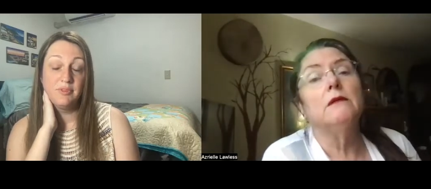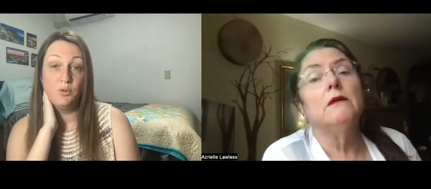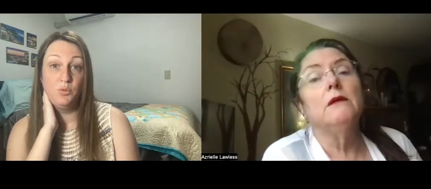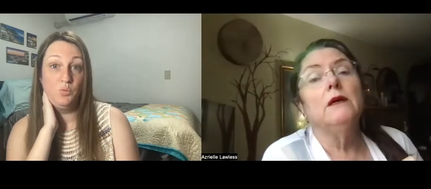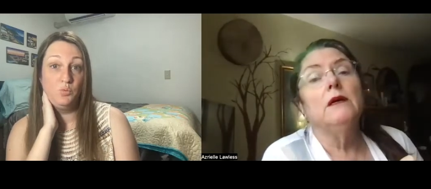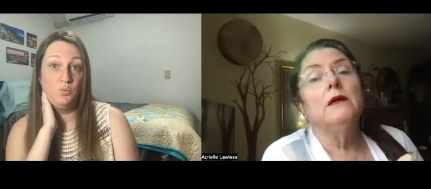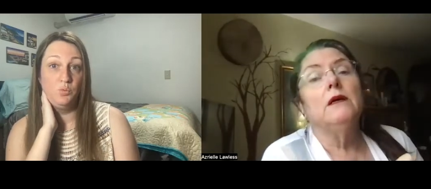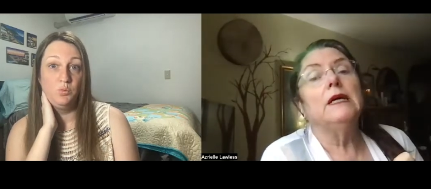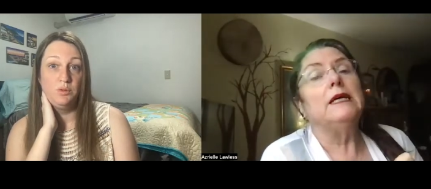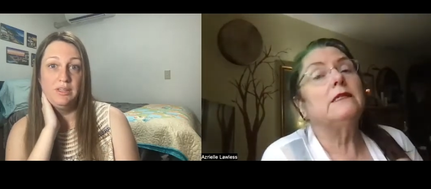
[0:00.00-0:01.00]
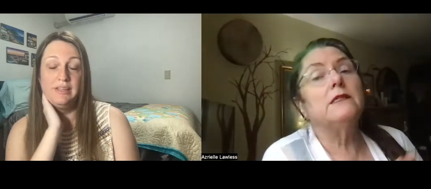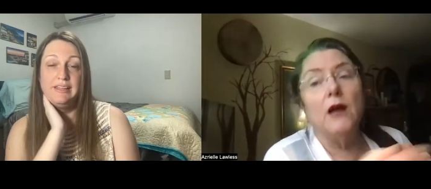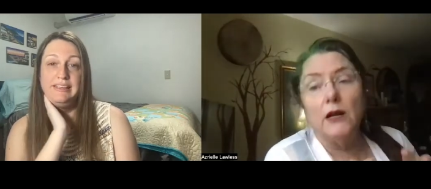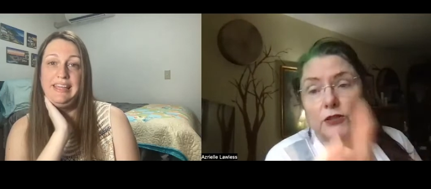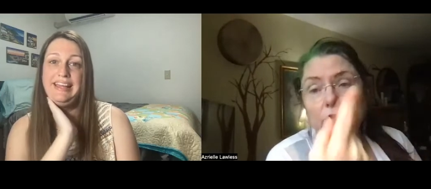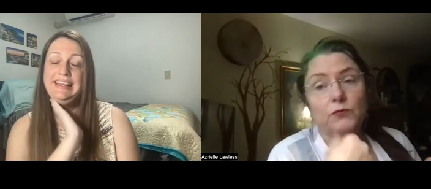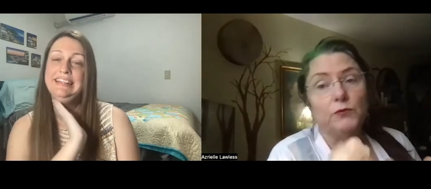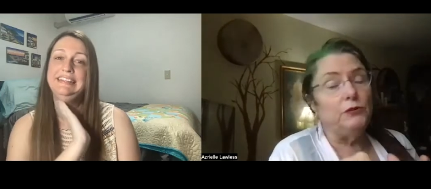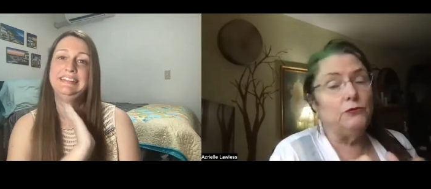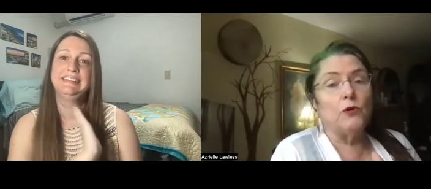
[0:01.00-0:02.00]
Speaker 1: Ooh. It's not just when
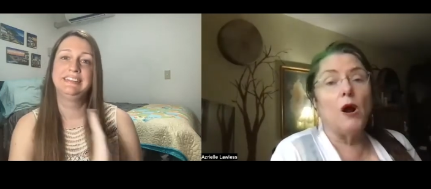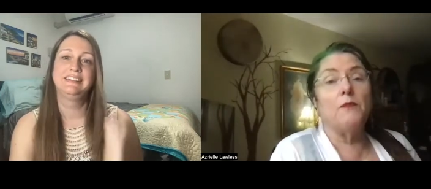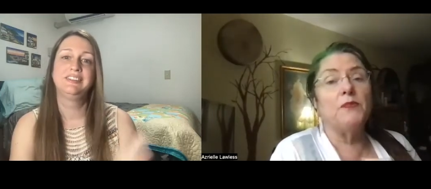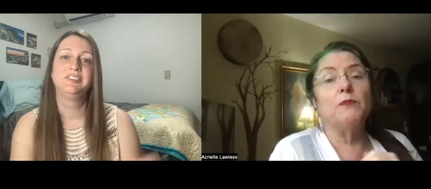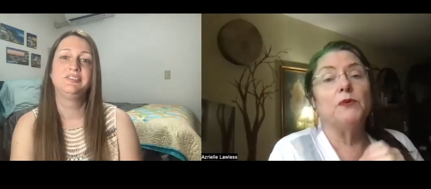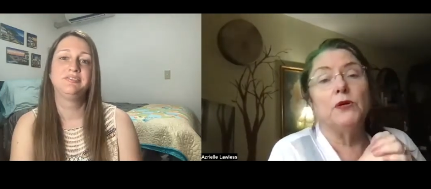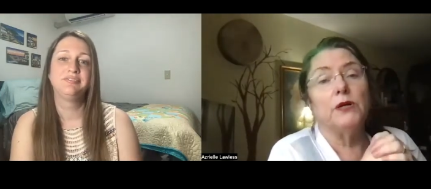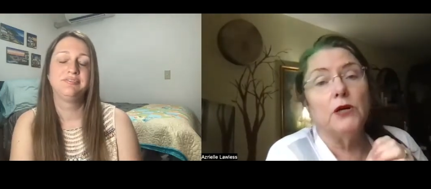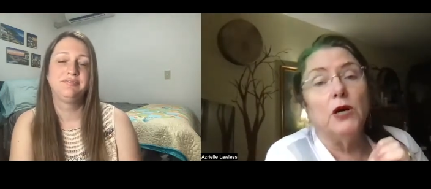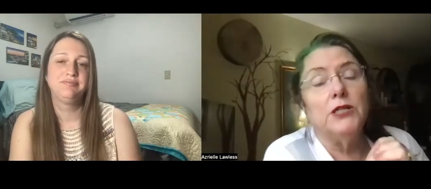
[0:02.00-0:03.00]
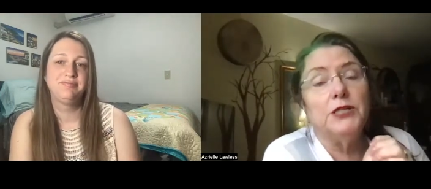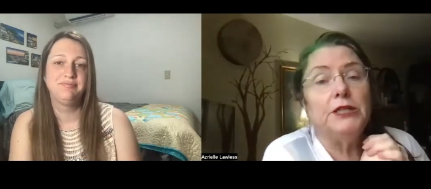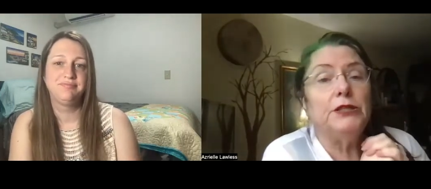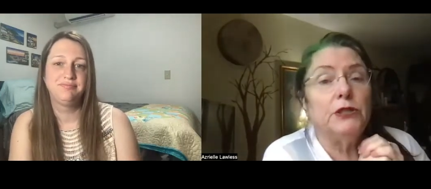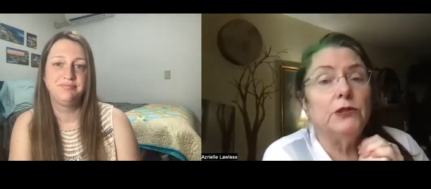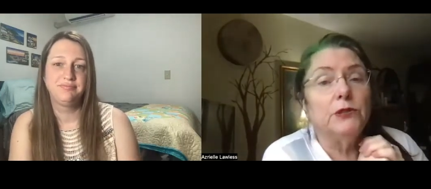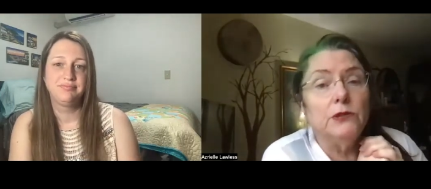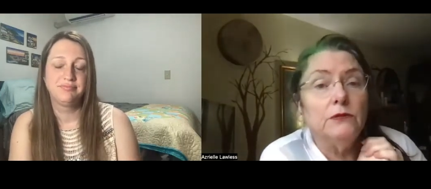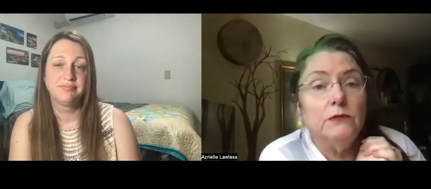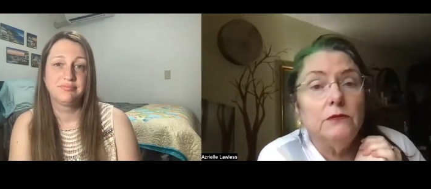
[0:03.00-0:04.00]
you drop the book onto your
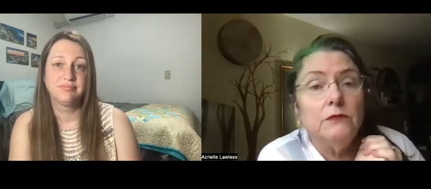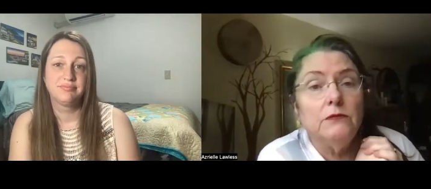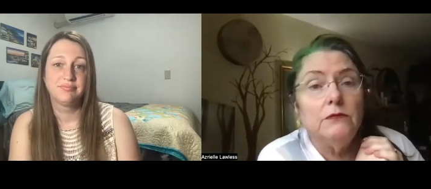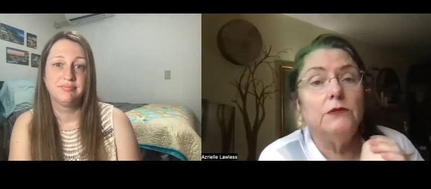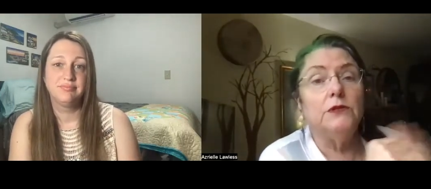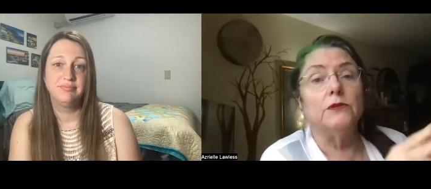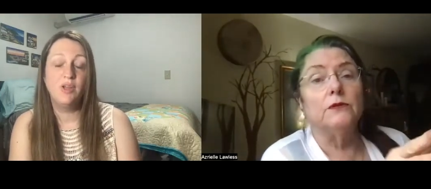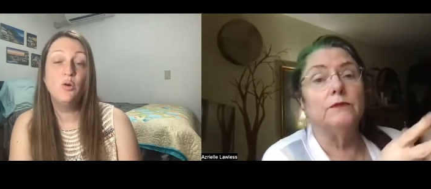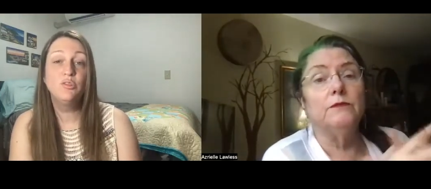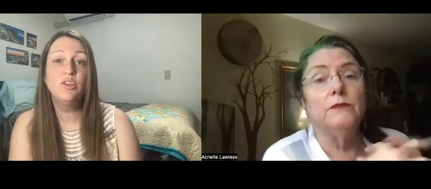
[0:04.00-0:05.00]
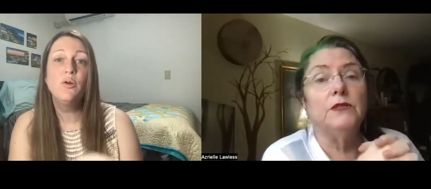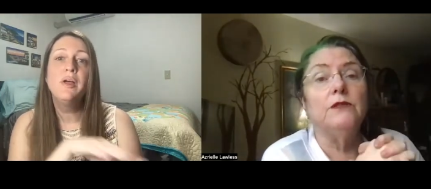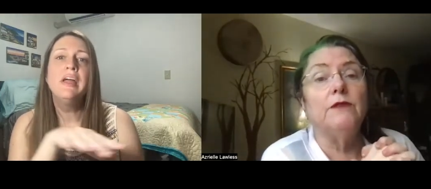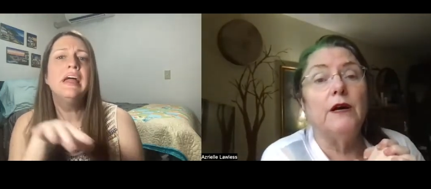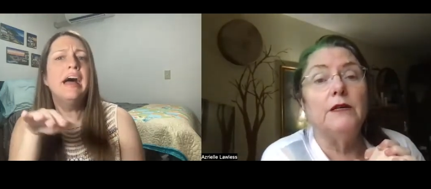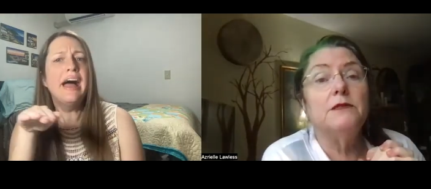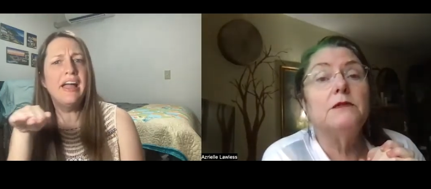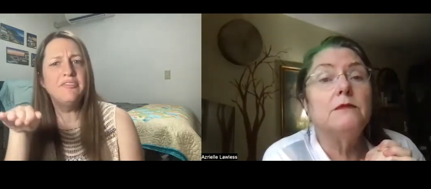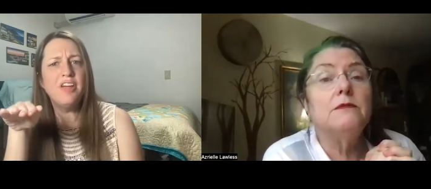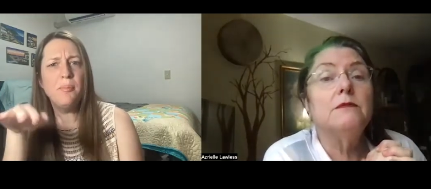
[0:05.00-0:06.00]
your oh, so device. I
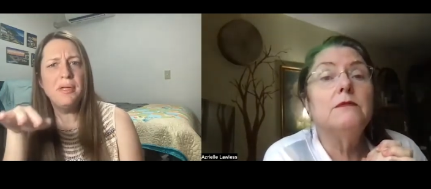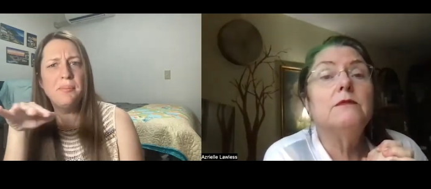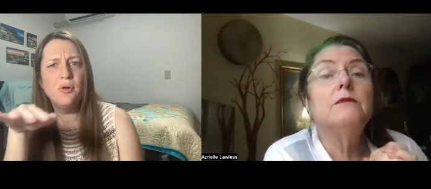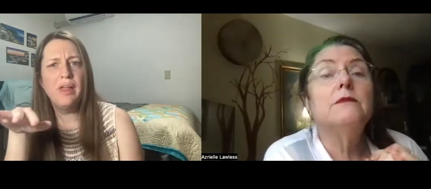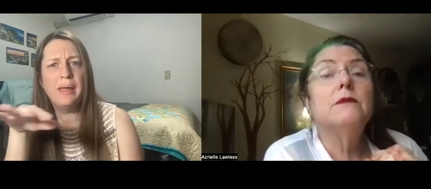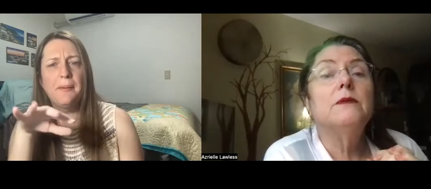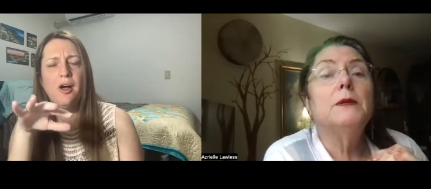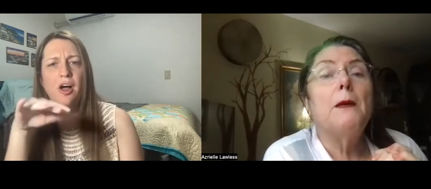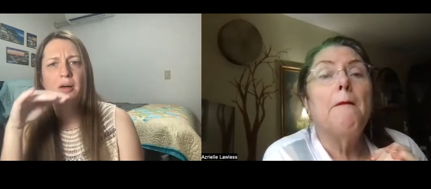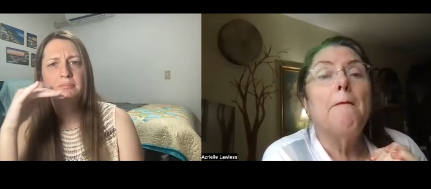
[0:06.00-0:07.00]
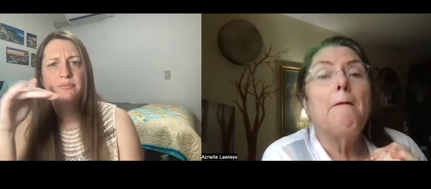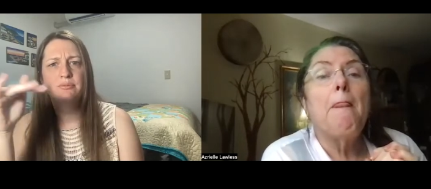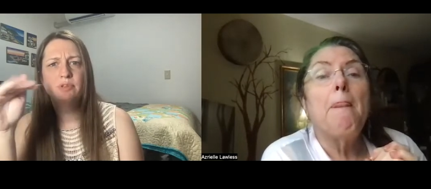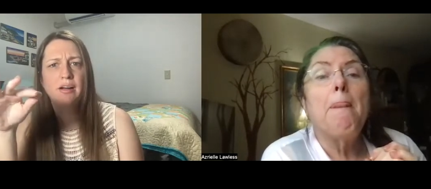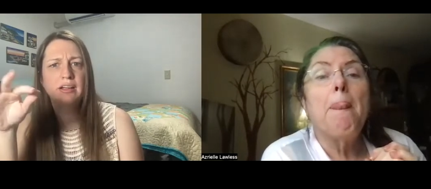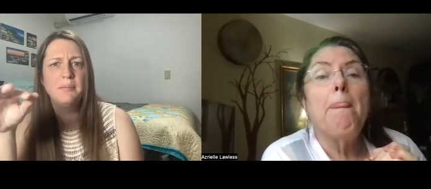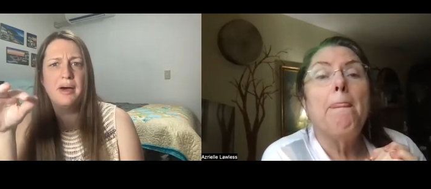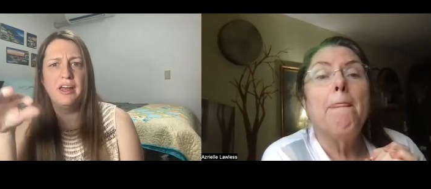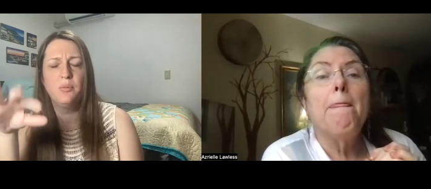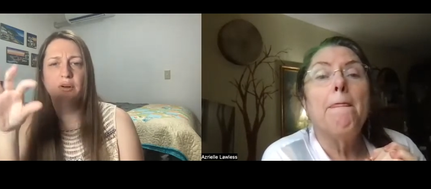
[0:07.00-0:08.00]
Speaker 2: saw people like um talking
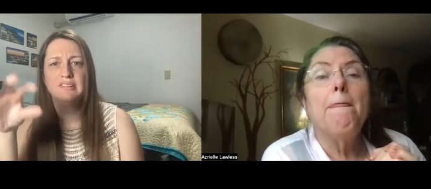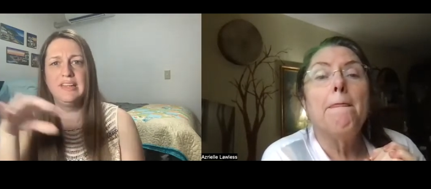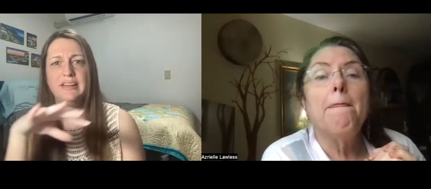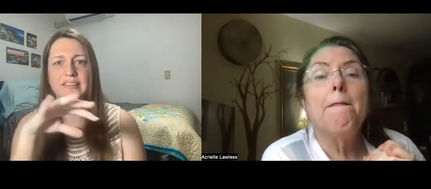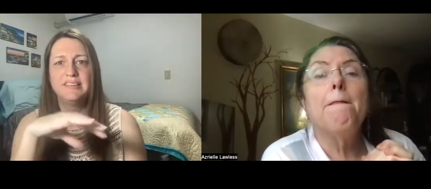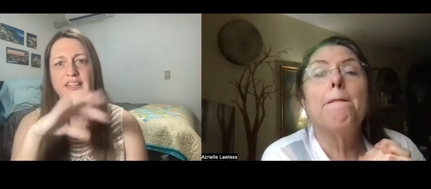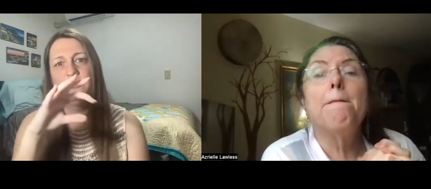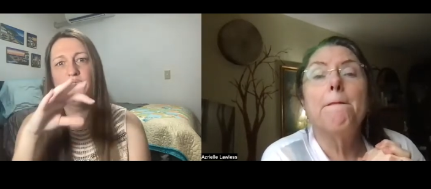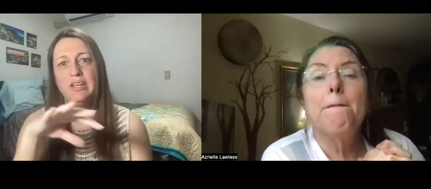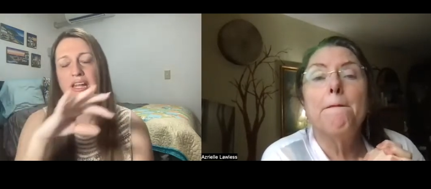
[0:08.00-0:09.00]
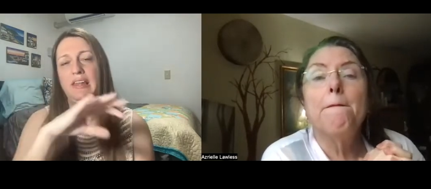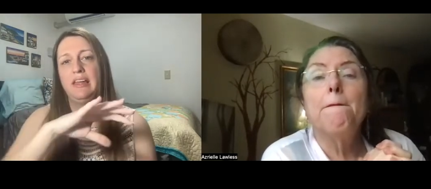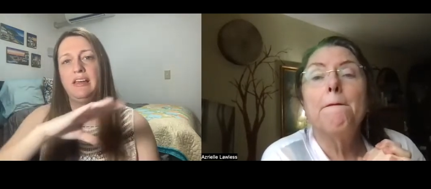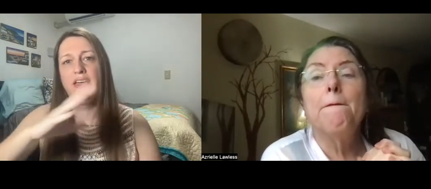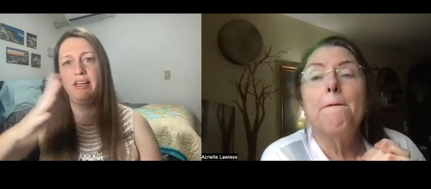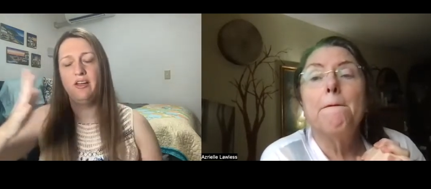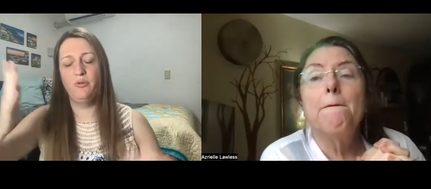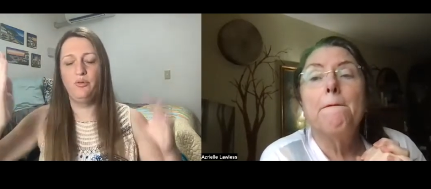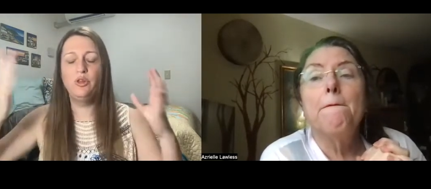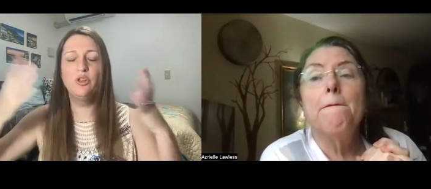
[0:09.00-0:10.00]
about it where it's like instead of looking at like if
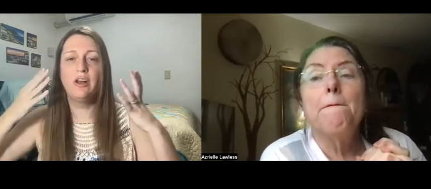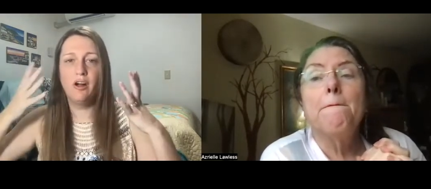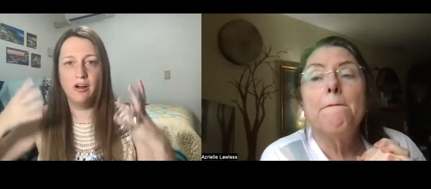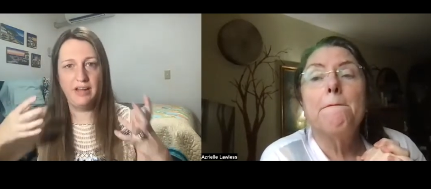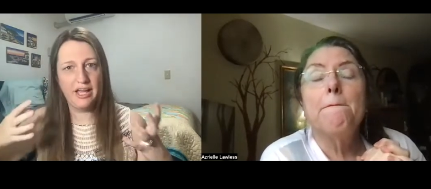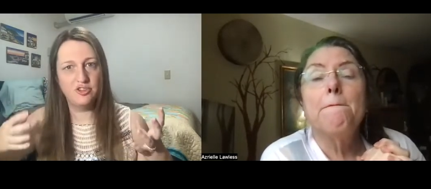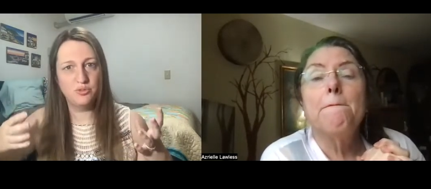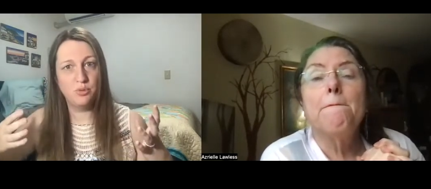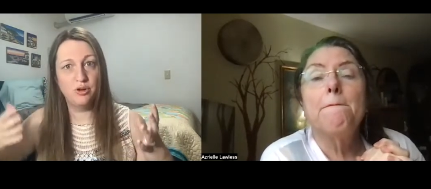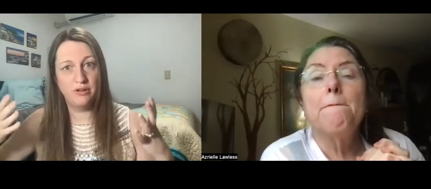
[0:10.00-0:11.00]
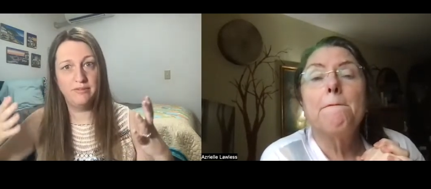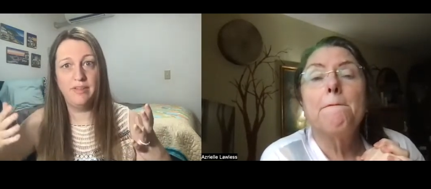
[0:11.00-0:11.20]
we look at our dashboard on